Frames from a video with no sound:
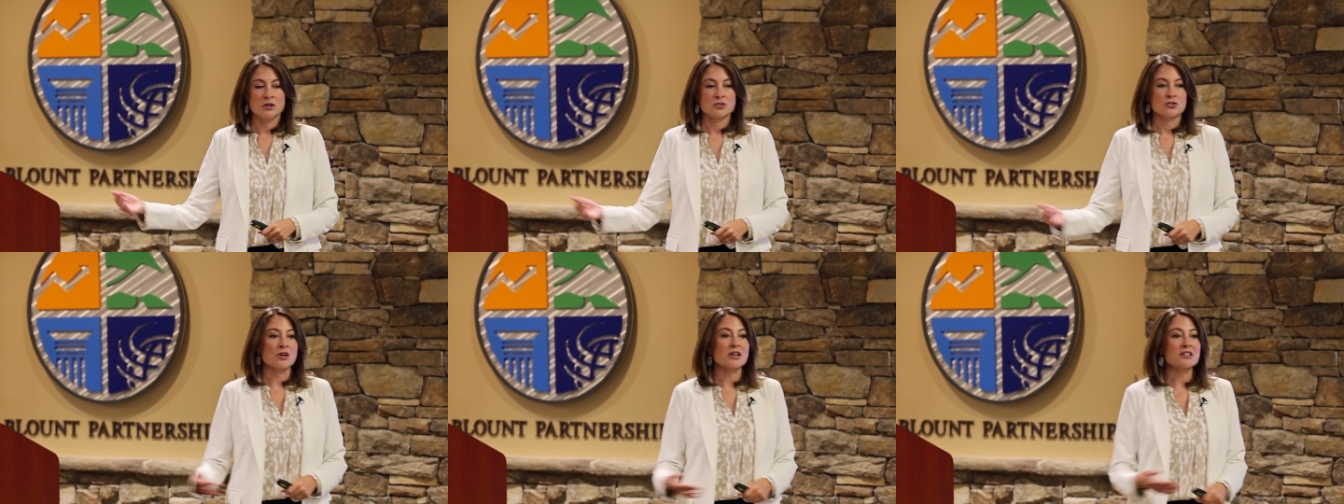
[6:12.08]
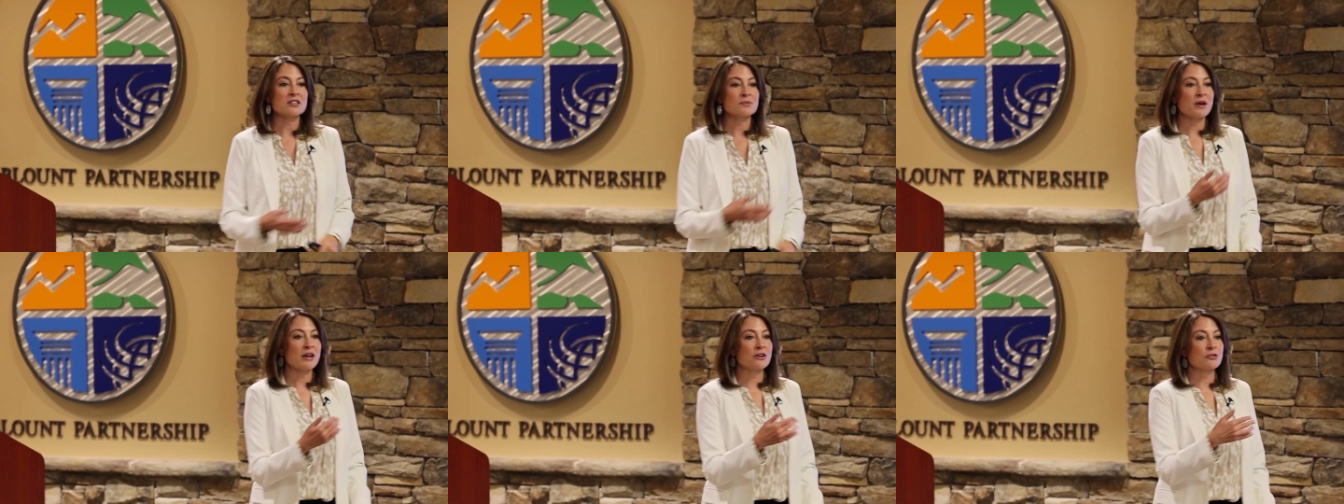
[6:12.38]

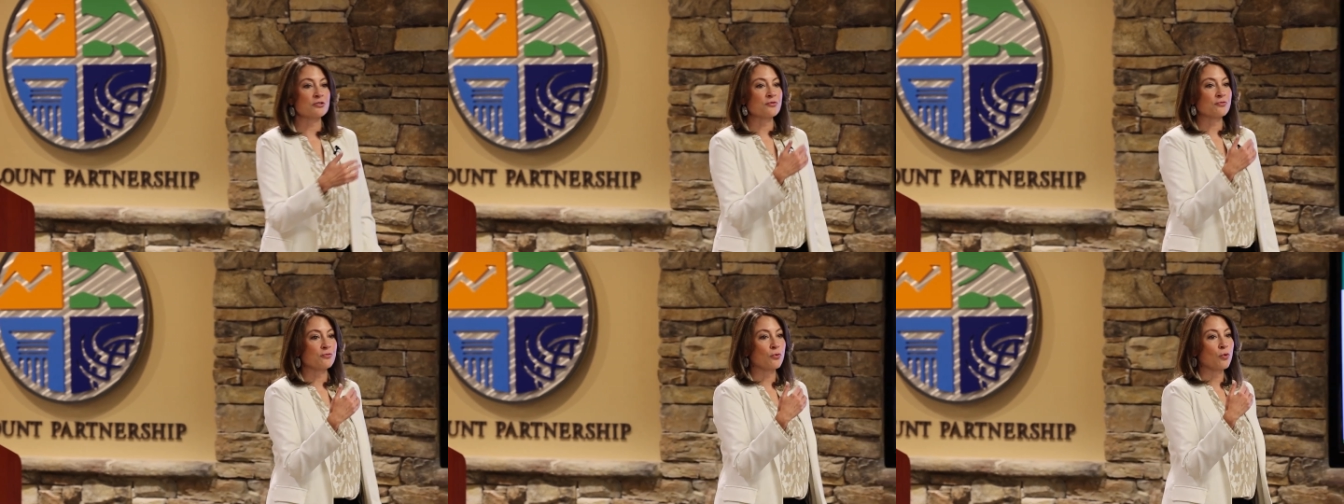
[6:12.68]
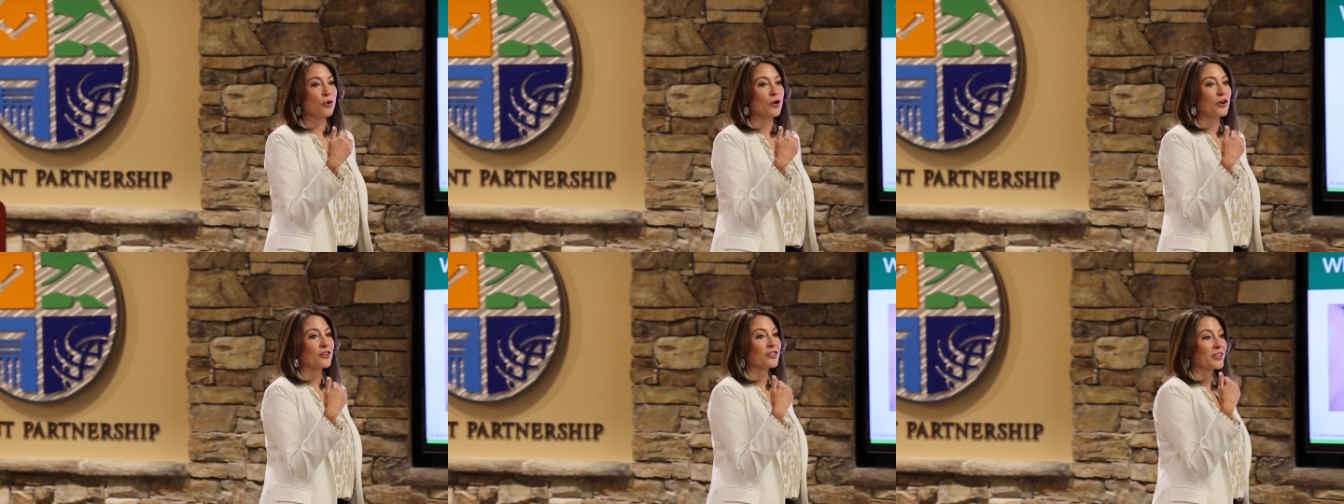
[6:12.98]
Trust matters
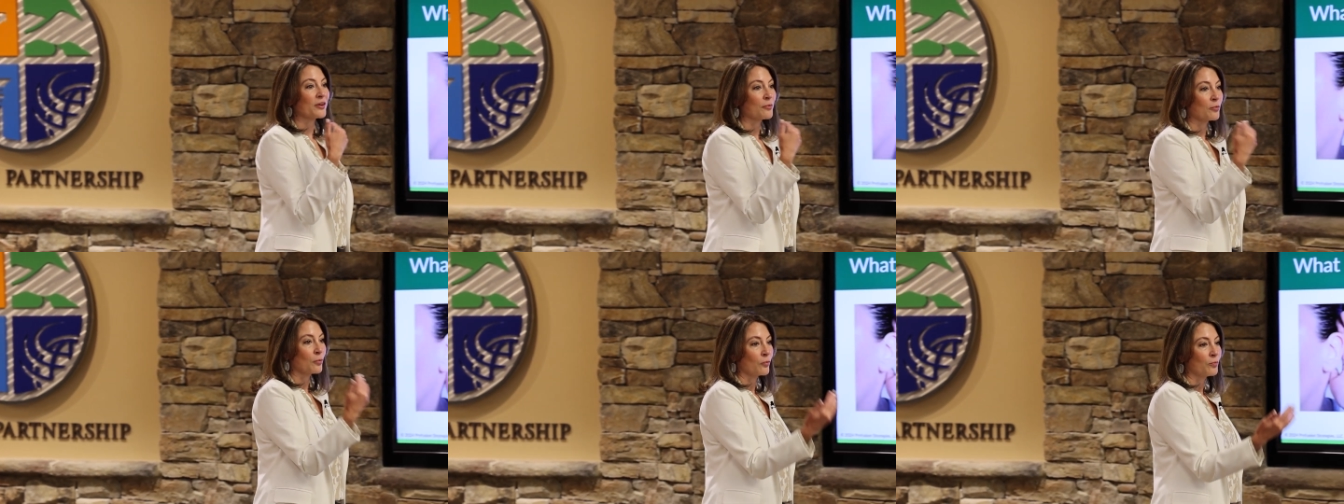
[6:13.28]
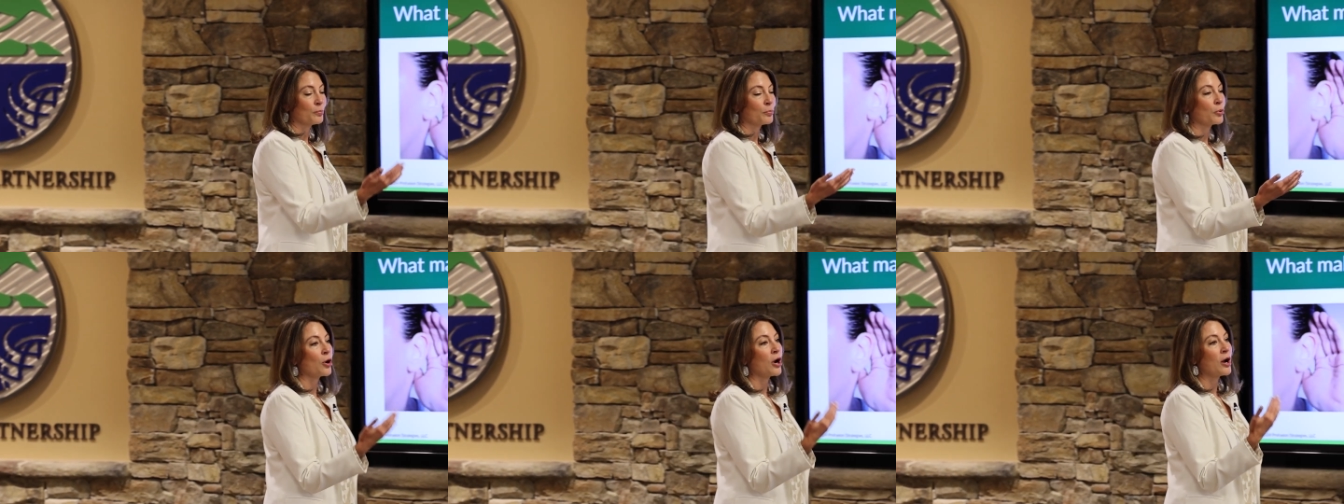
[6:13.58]
for the
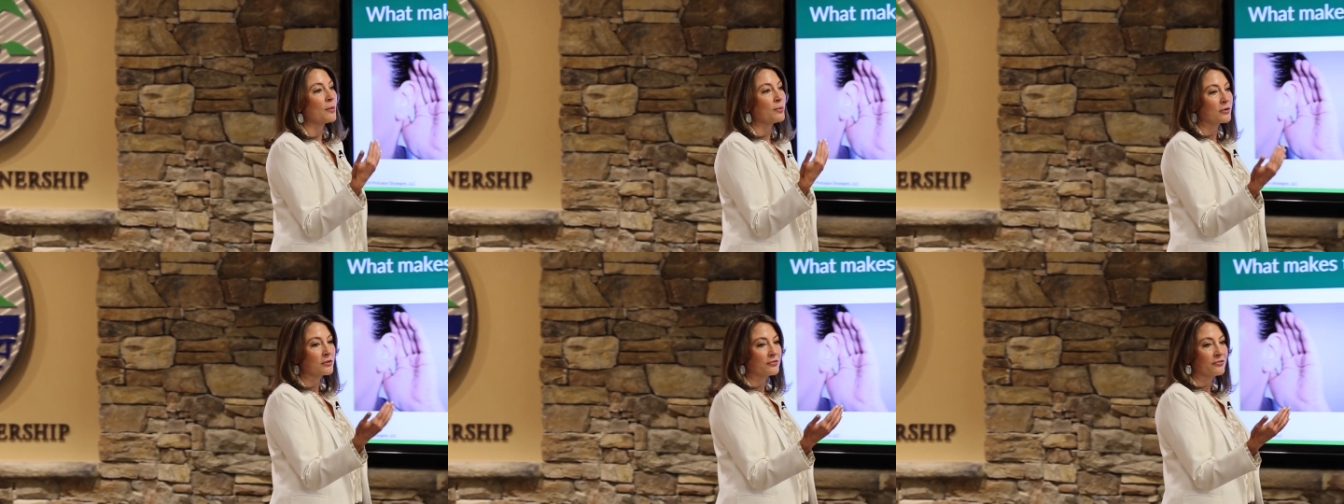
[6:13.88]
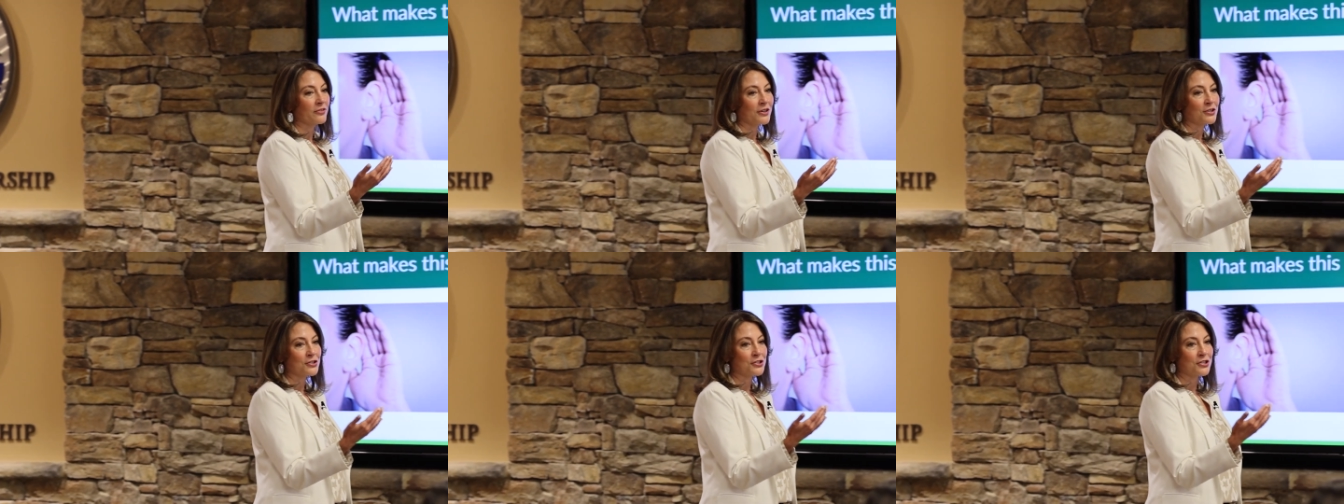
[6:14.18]
proper
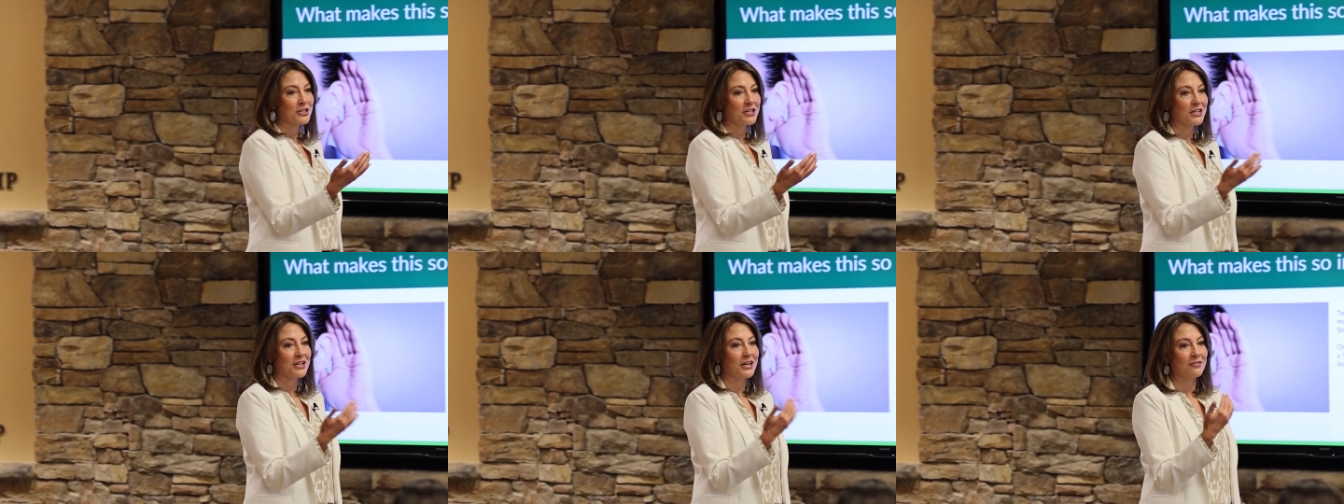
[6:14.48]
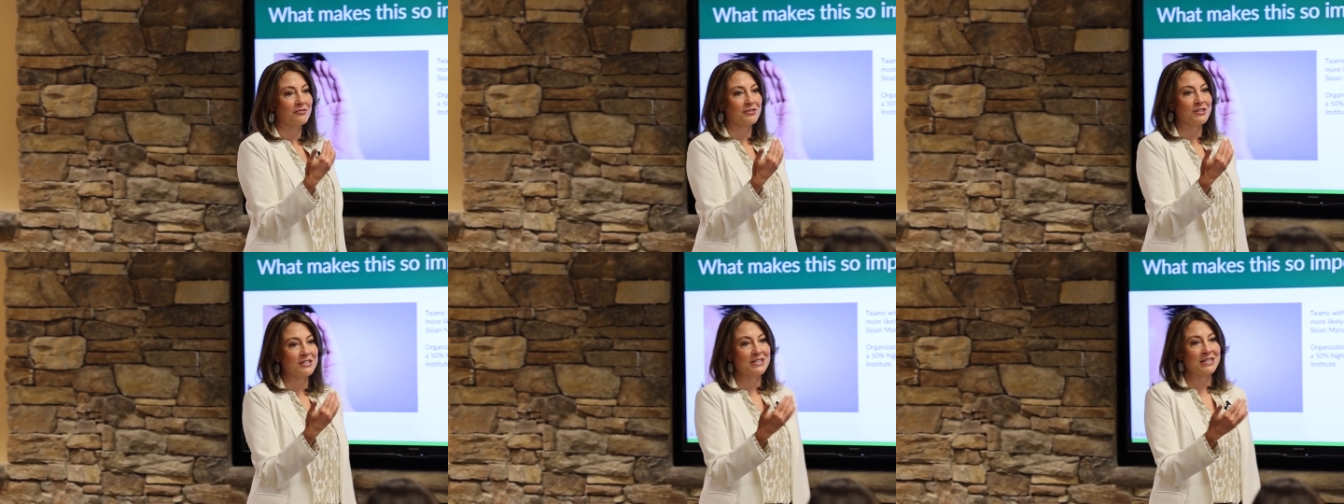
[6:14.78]
functioning
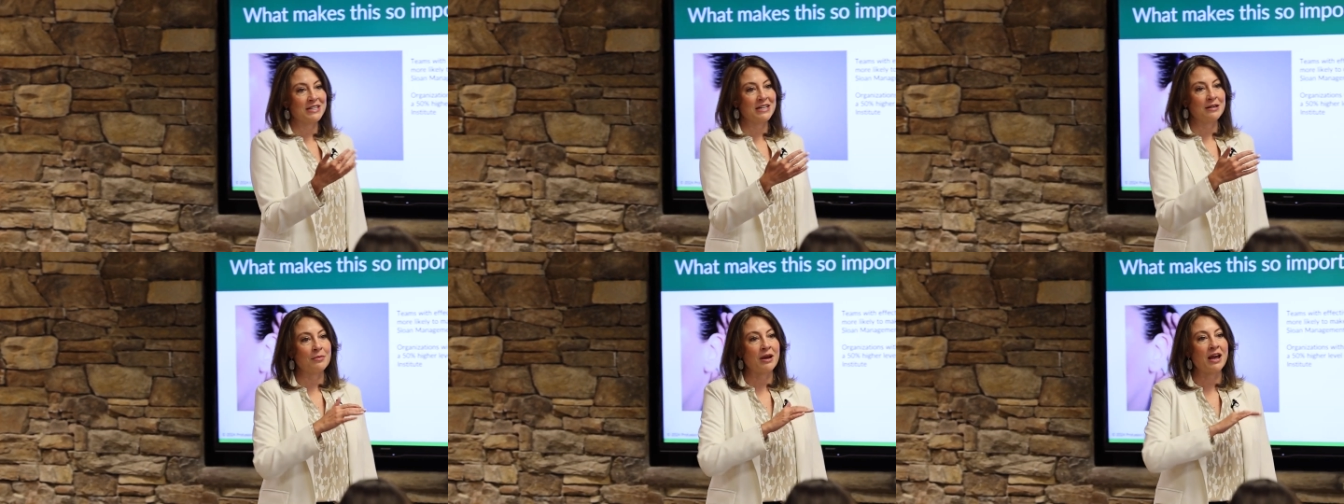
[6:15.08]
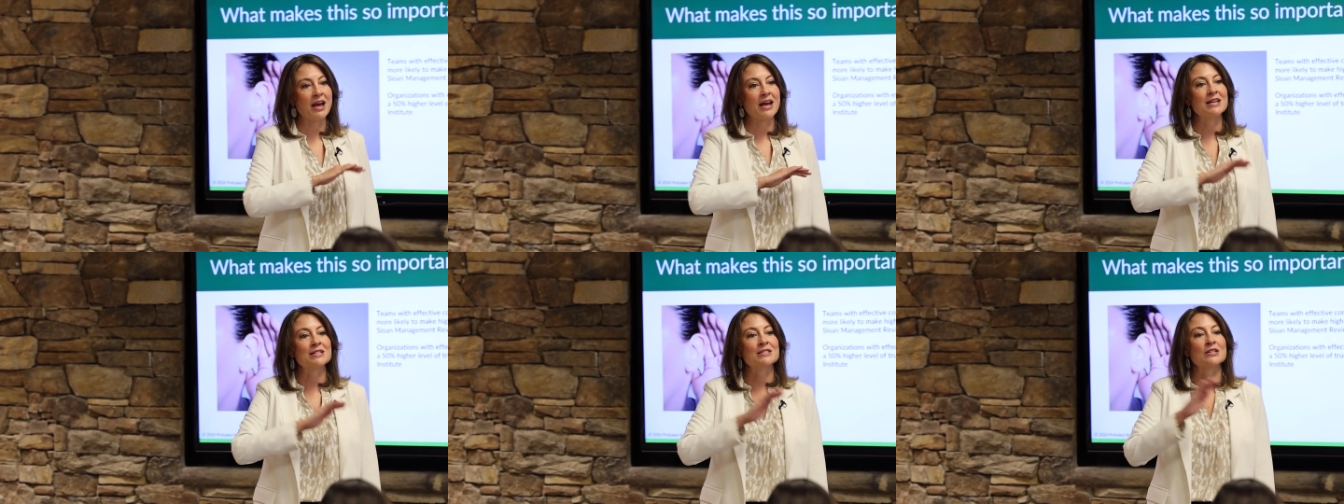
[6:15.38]
of a team
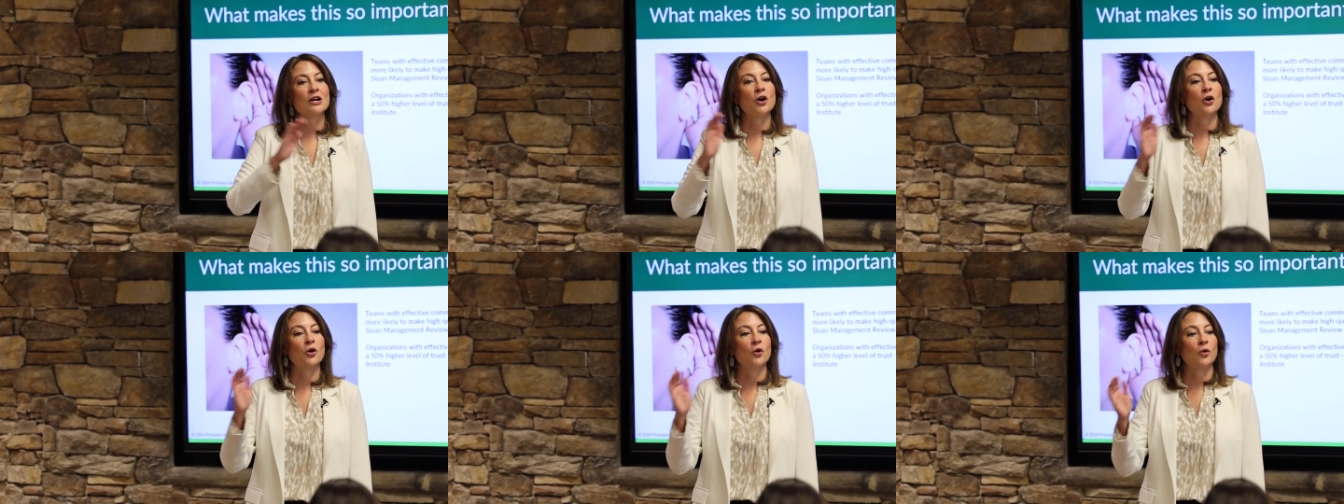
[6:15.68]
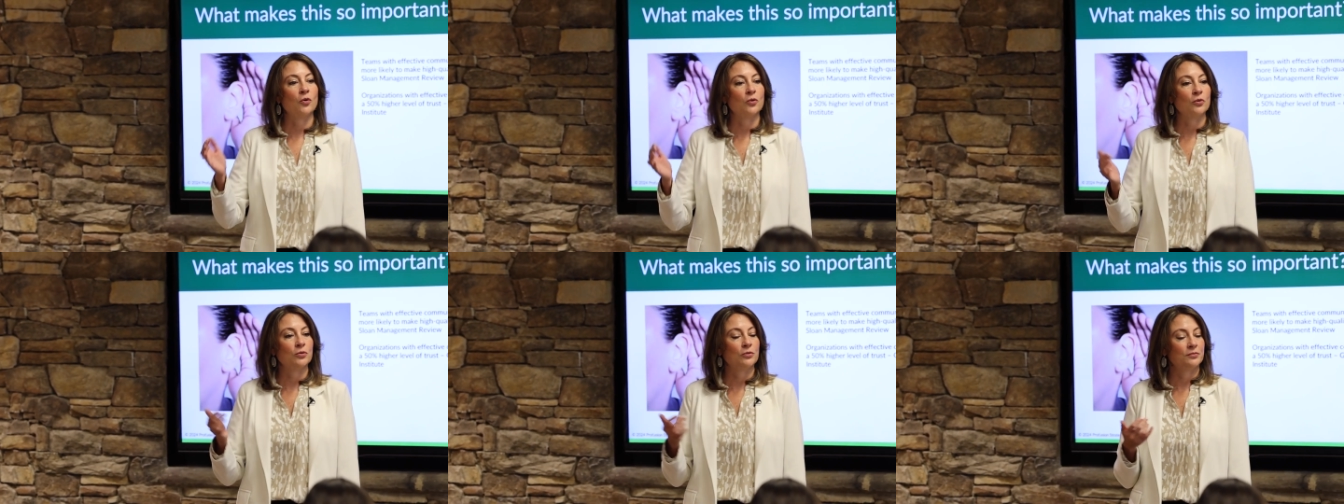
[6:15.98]
as a
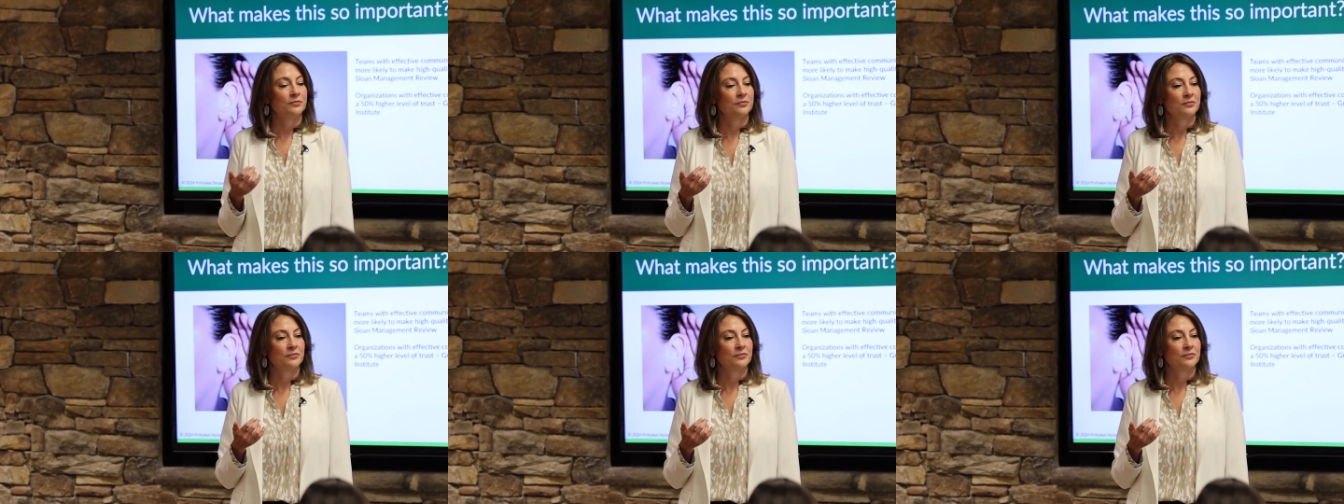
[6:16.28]
whole.